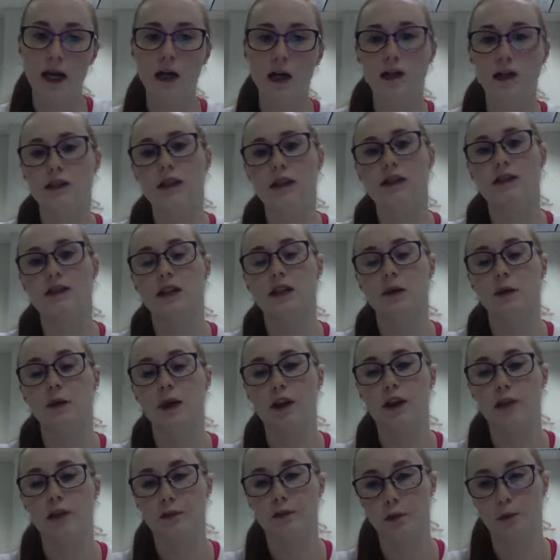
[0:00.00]
pairs as
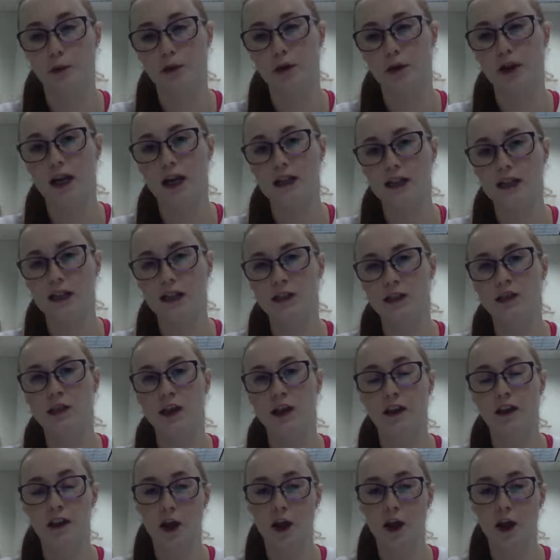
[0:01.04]
they went through the lesson,